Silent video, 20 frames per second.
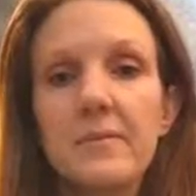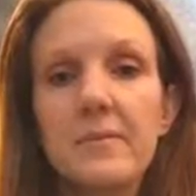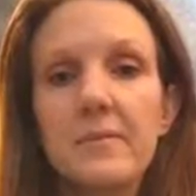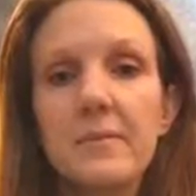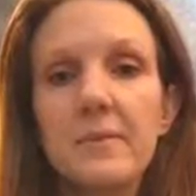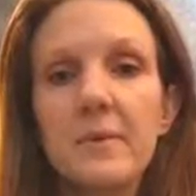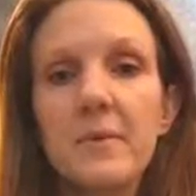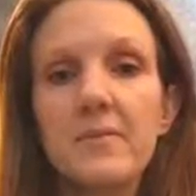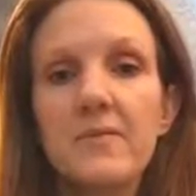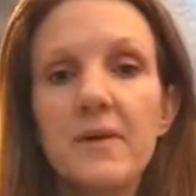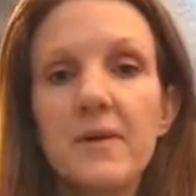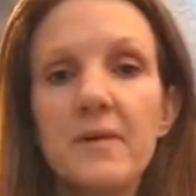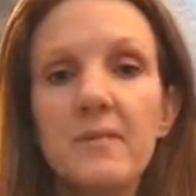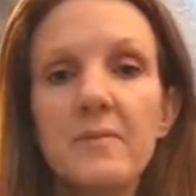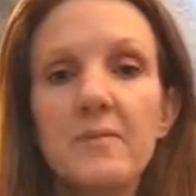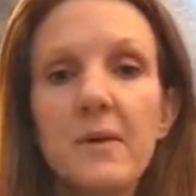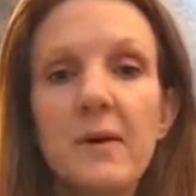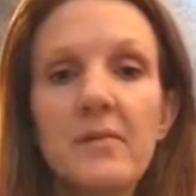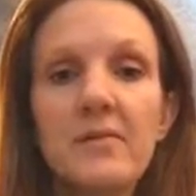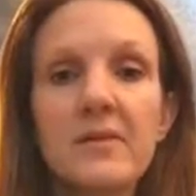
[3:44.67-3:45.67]
you're very
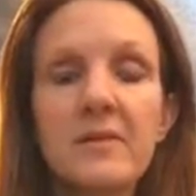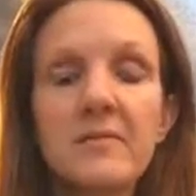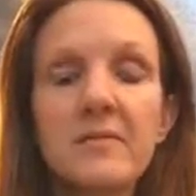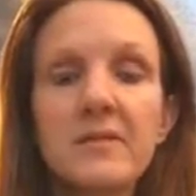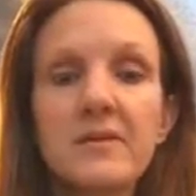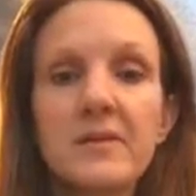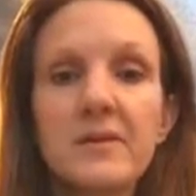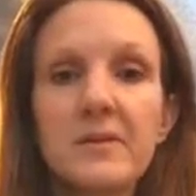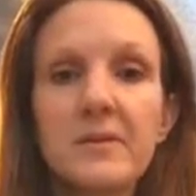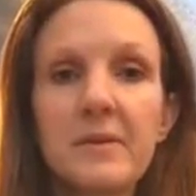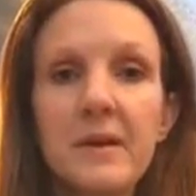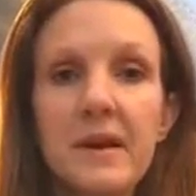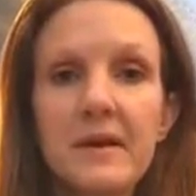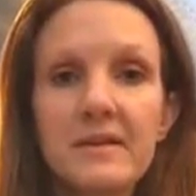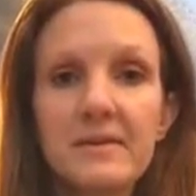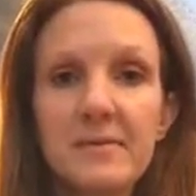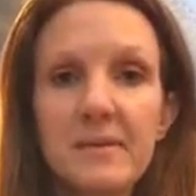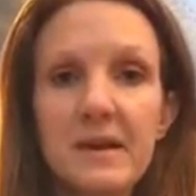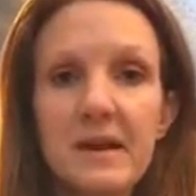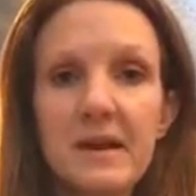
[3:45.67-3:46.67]
welcome to
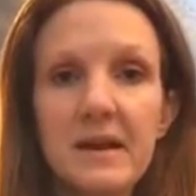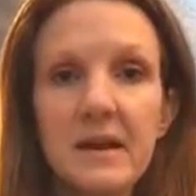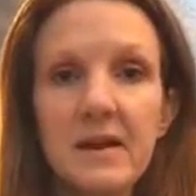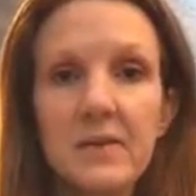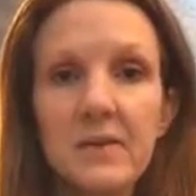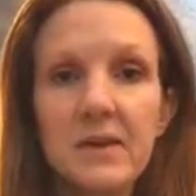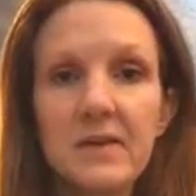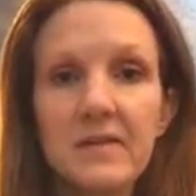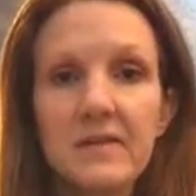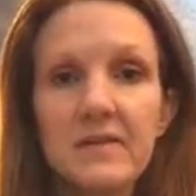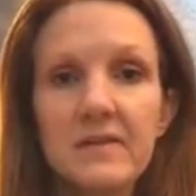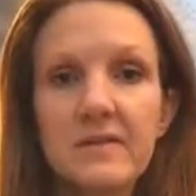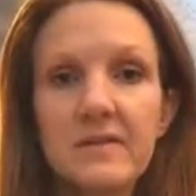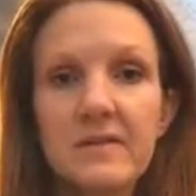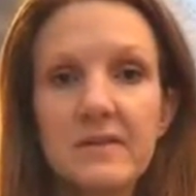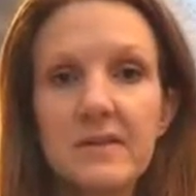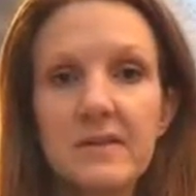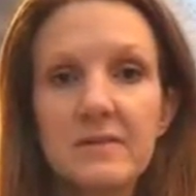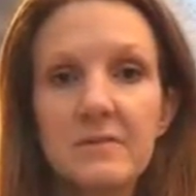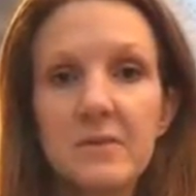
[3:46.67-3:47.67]
ask me any questions
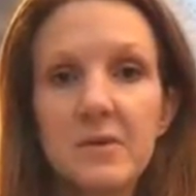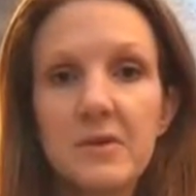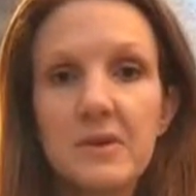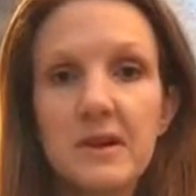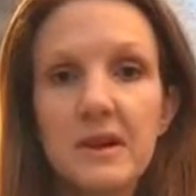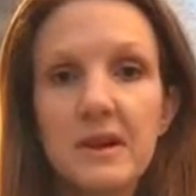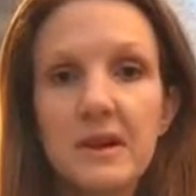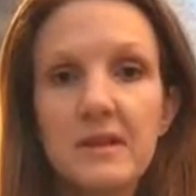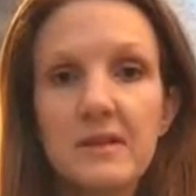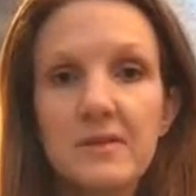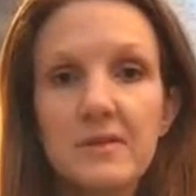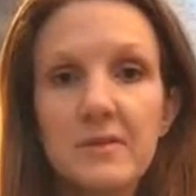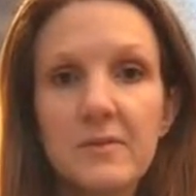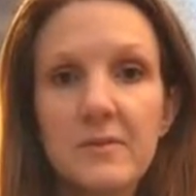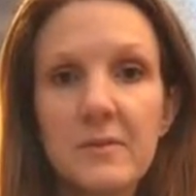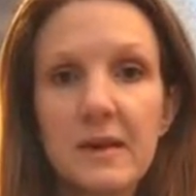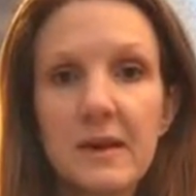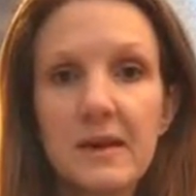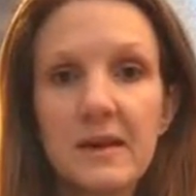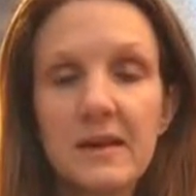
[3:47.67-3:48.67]
this morning. I'll do
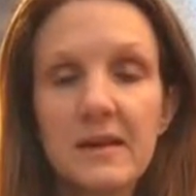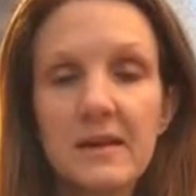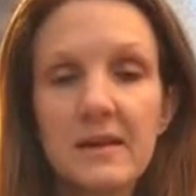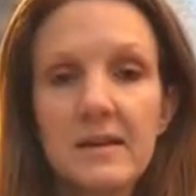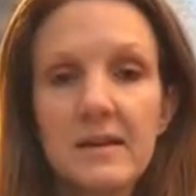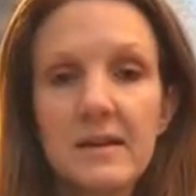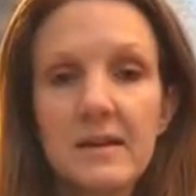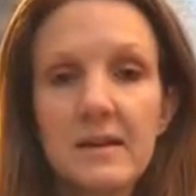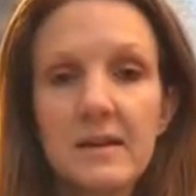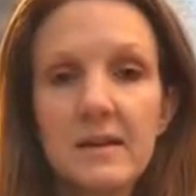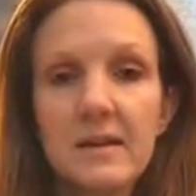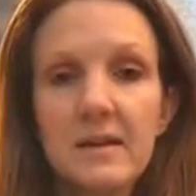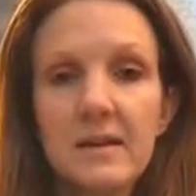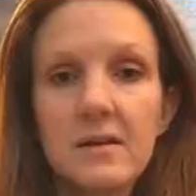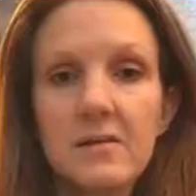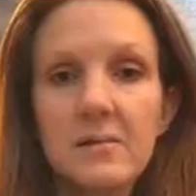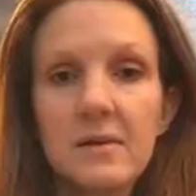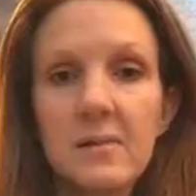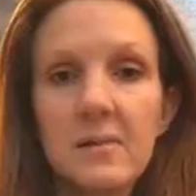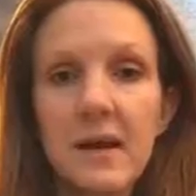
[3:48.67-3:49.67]

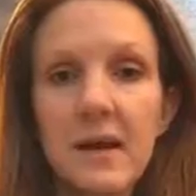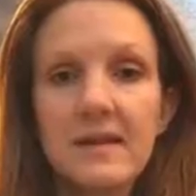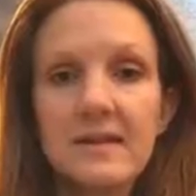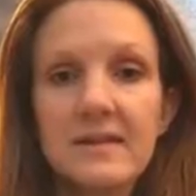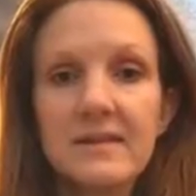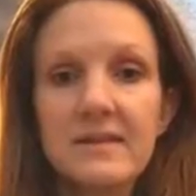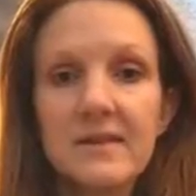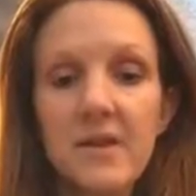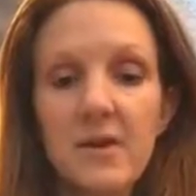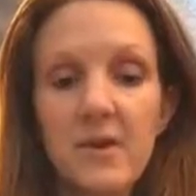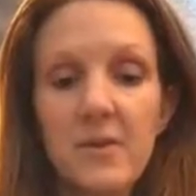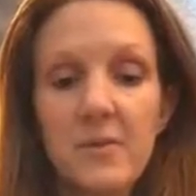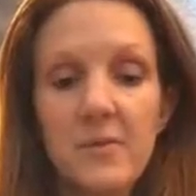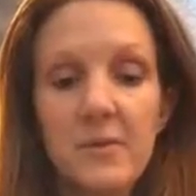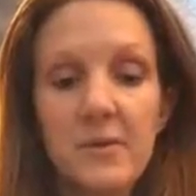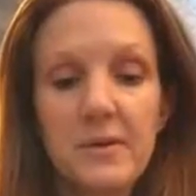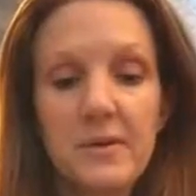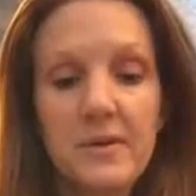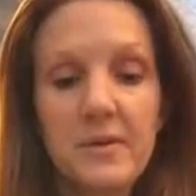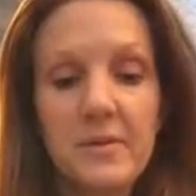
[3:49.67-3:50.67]
my best to
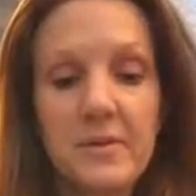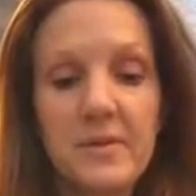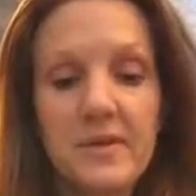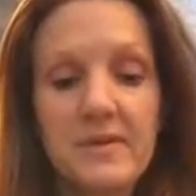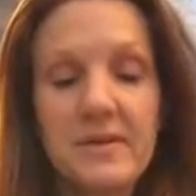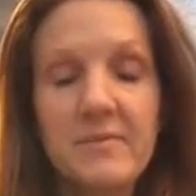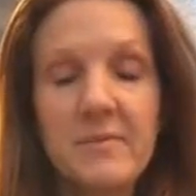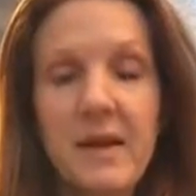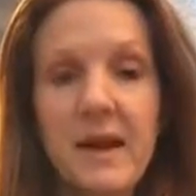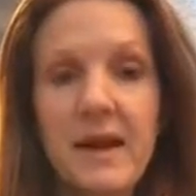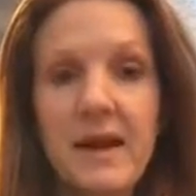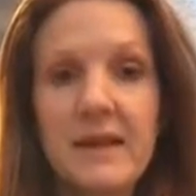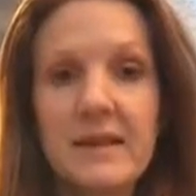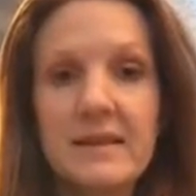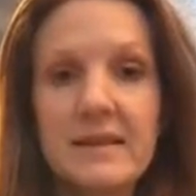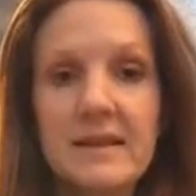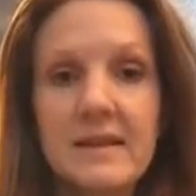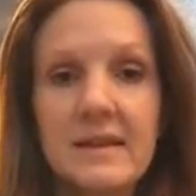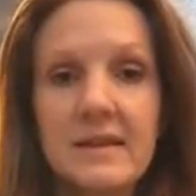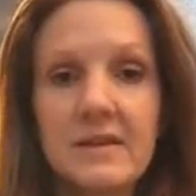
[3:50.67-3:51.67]
open up the
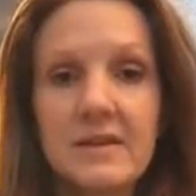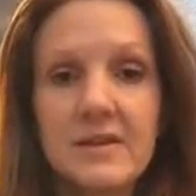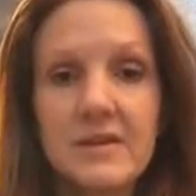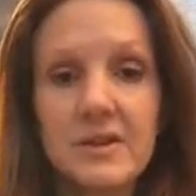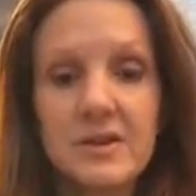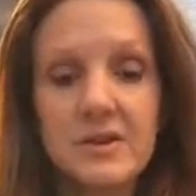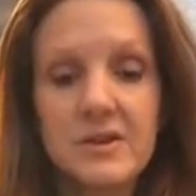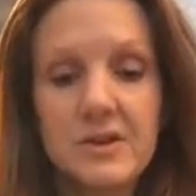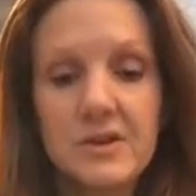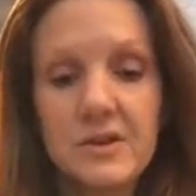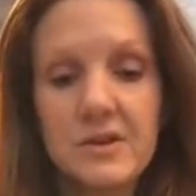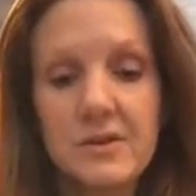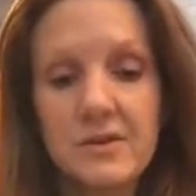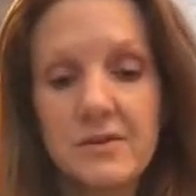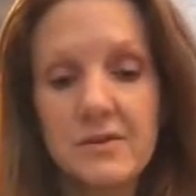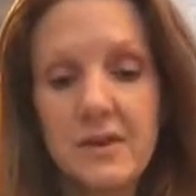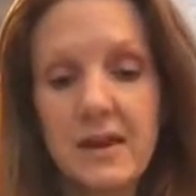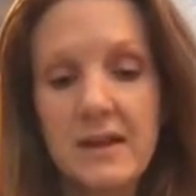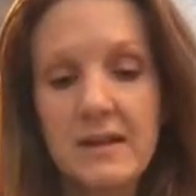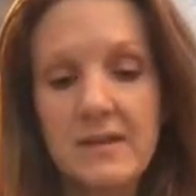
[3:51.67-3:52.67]
space and
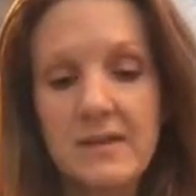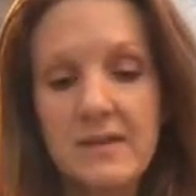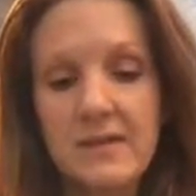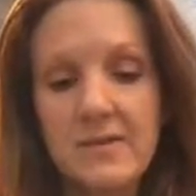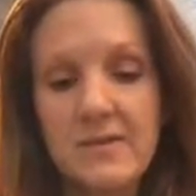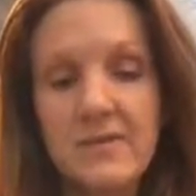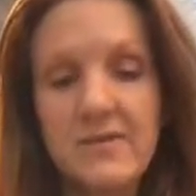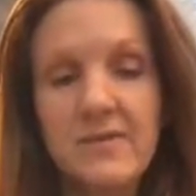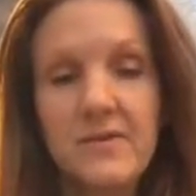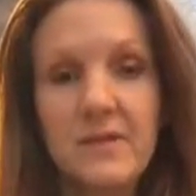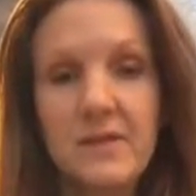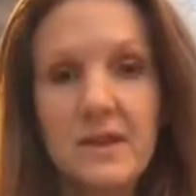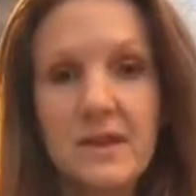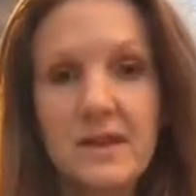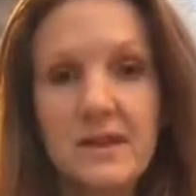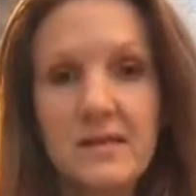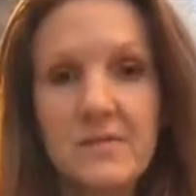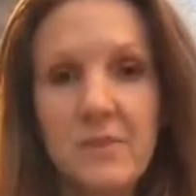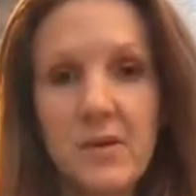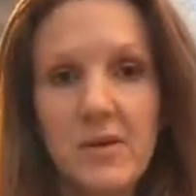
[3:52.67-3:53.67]
to answer as fully
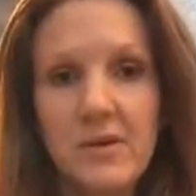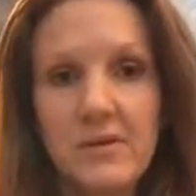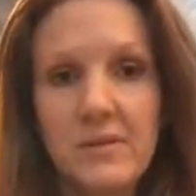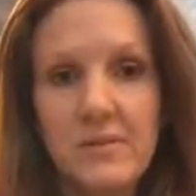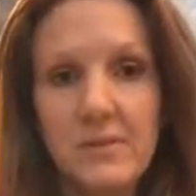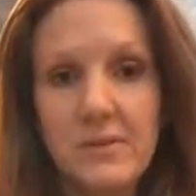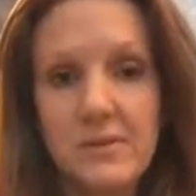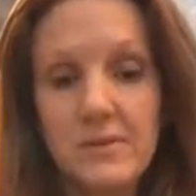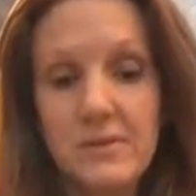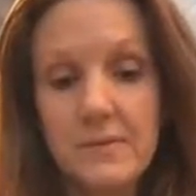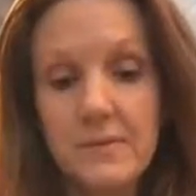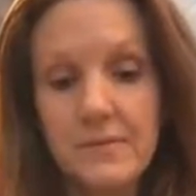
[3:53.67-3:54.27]
as possible.